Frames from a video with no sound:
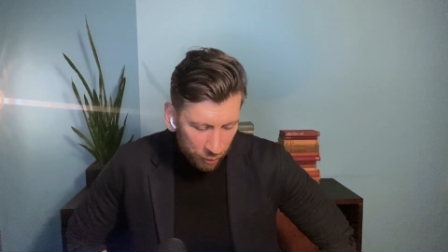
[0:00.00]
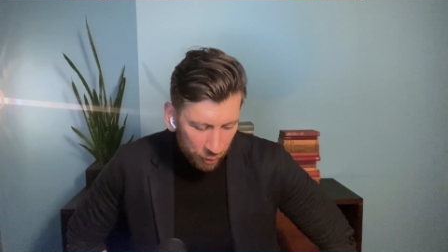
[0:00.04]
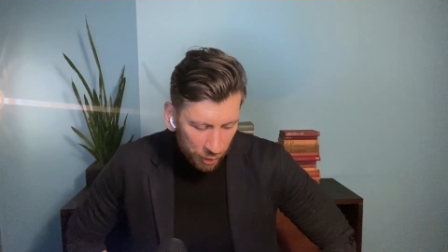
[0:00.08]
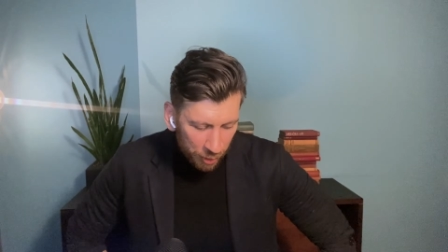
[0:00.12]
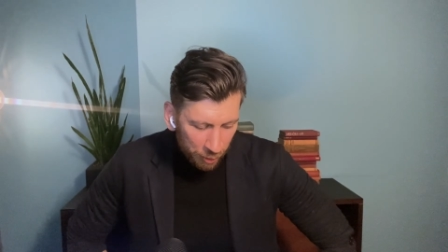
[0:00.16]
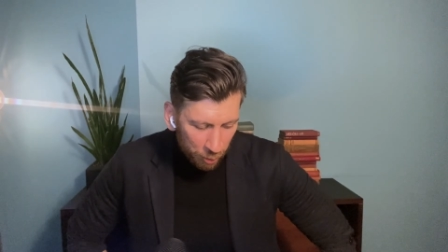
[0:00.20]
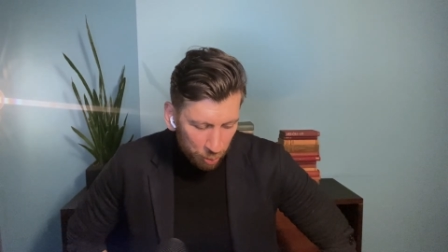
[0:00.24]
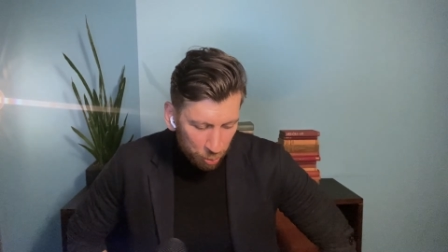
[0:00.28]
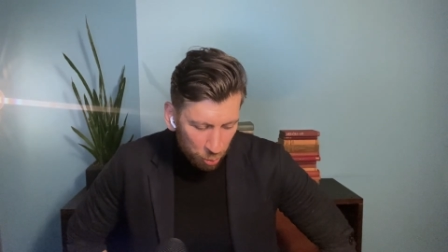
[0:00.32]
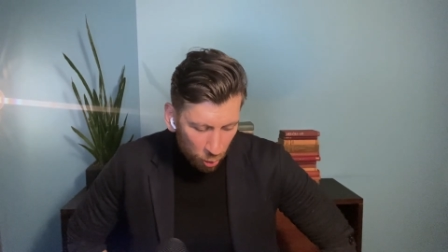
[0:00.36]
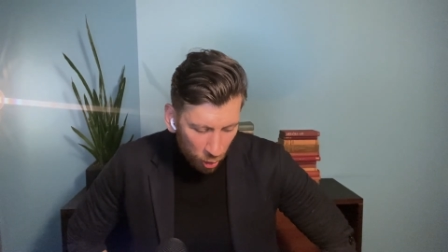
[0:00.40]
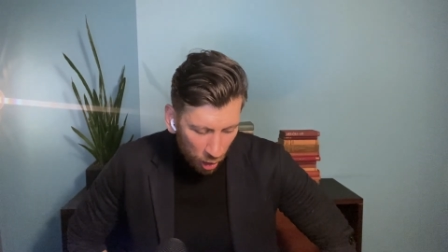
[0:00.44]
of
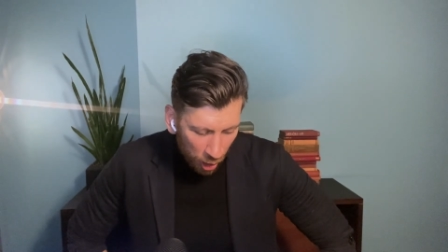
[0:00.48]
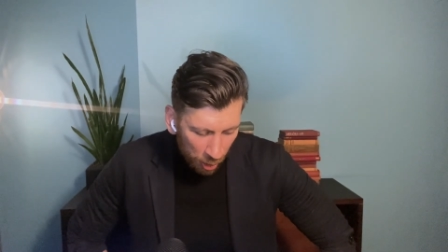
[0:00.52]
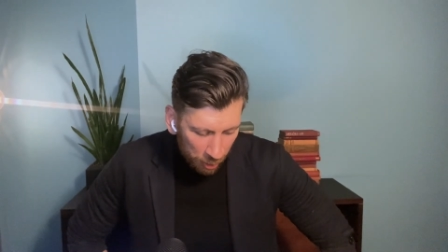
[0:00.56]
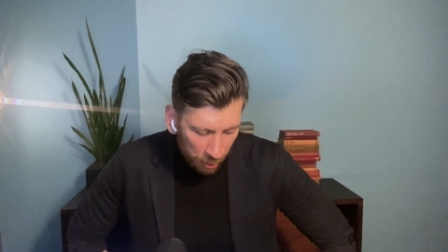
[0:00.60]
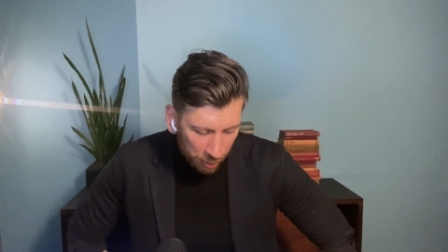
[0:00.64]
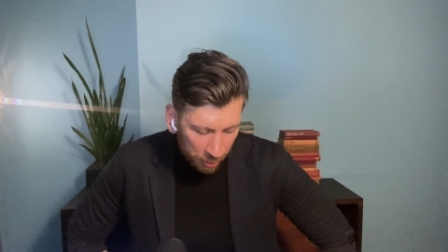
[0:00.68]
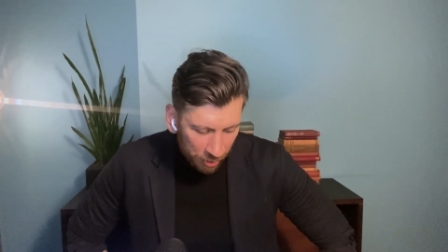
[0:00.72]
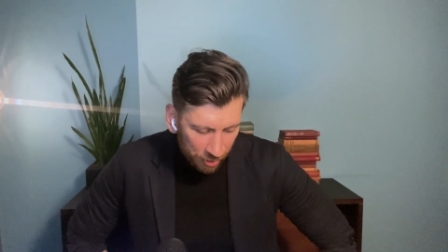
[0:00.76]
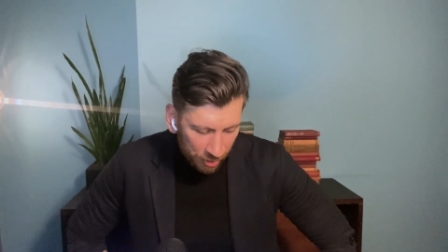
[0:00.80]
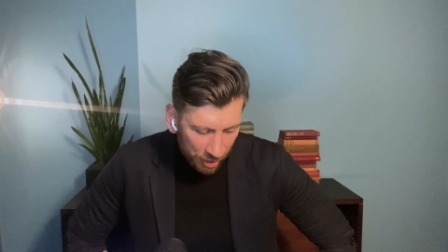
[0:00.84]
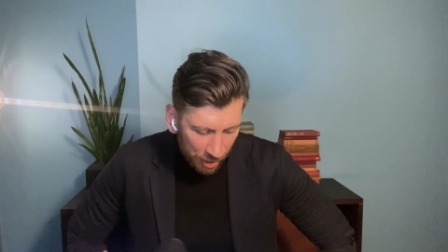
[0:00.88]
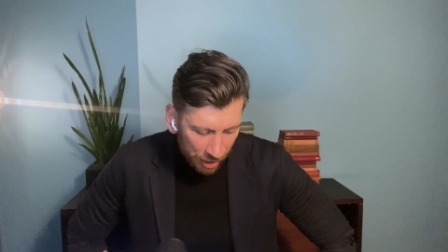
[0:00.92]
the
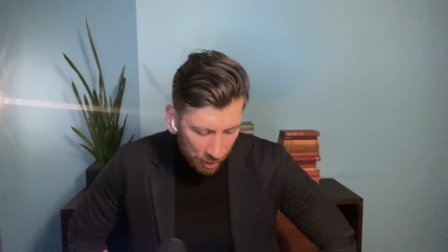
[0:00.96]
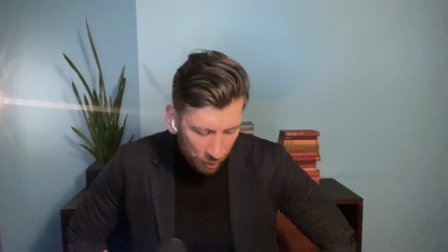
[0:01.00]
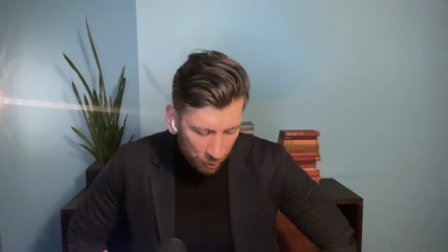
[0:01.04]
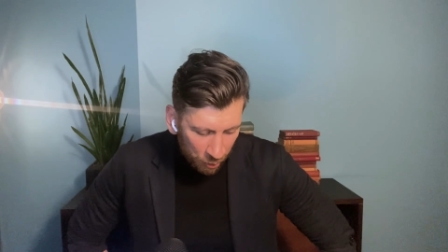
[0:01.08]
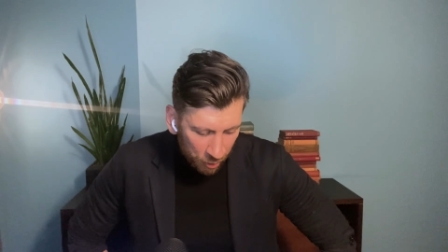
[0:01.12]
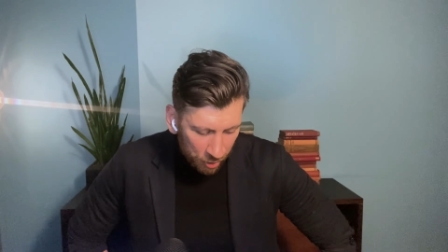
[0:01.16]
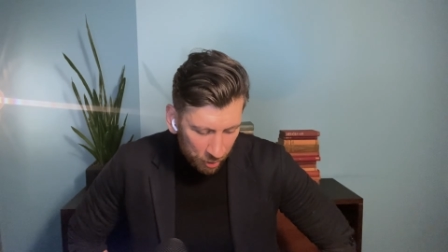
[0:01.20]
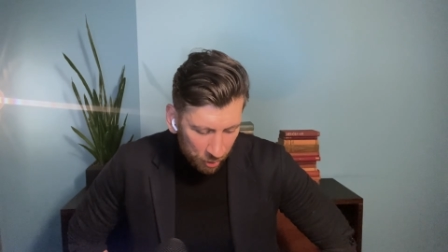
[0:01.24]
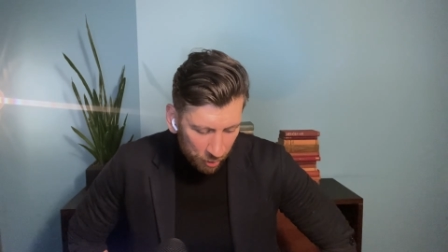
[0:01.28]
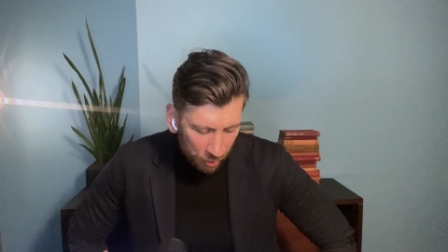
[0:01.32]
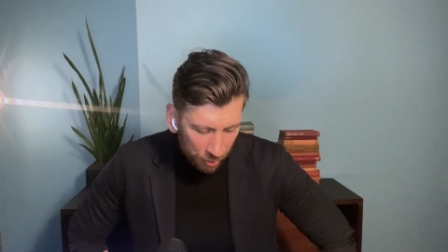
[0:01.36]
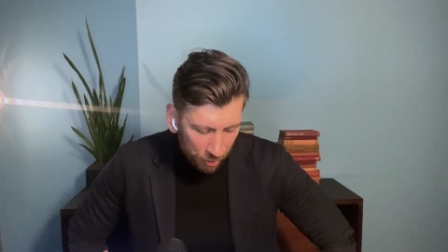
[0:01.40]
problems that I
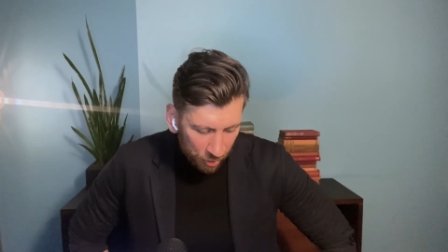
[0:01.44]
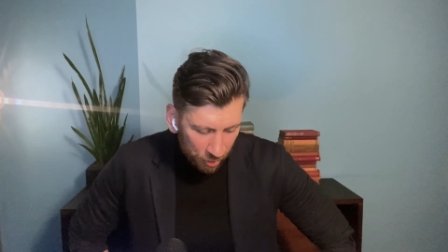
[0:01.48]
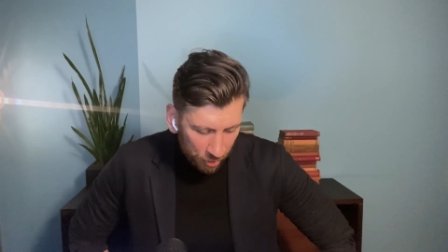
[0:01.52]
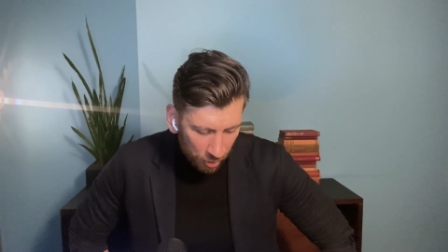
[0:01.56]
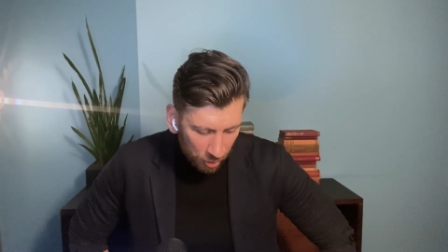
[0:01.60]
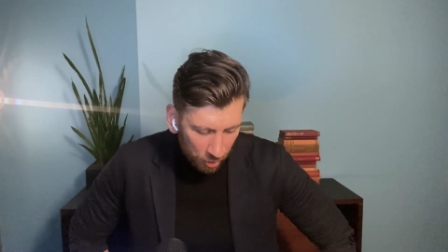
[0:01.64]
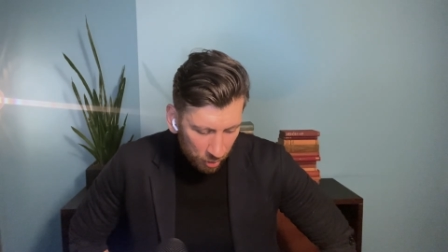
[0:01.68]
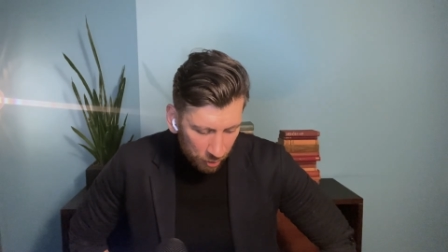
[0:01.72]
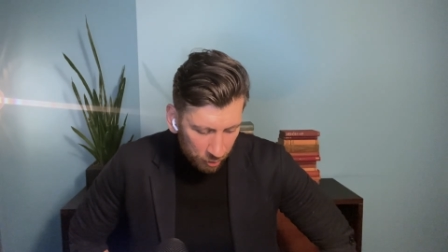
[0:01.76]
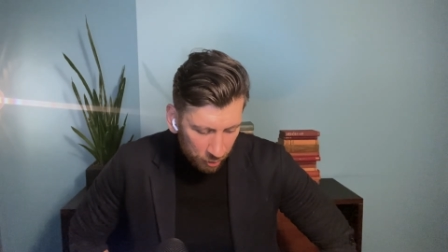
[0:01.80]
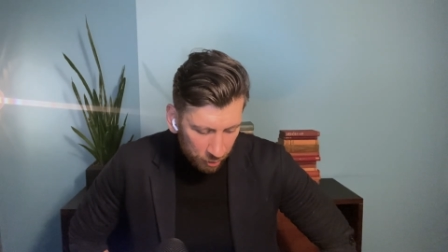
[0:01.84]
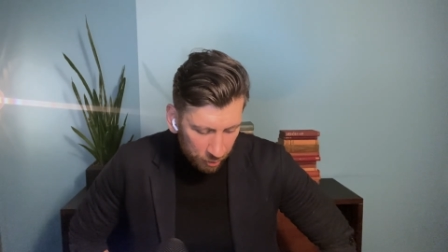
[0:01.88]
wanted to
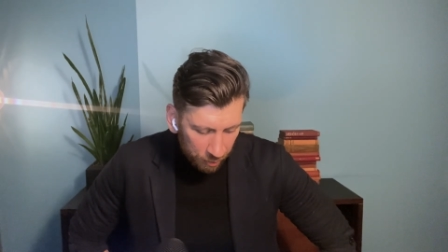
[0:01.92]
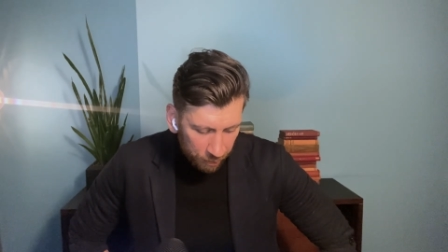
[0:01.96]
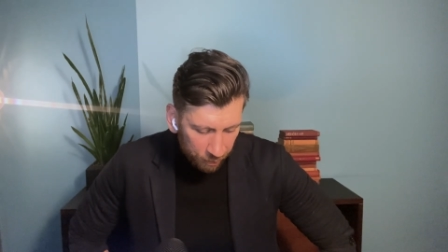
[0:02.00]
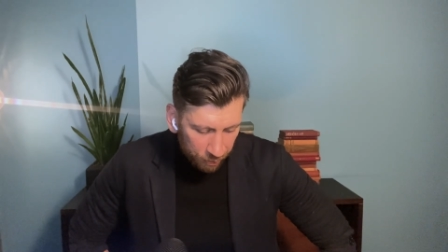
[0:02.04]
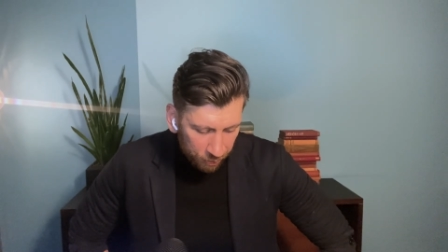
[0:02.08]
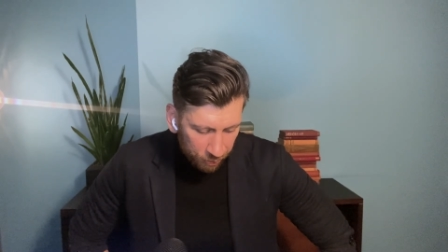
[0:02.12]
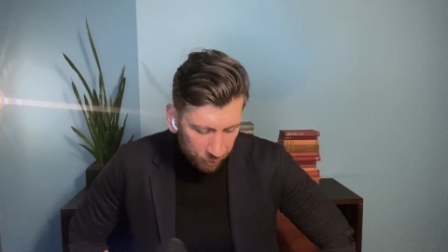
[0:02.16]
solve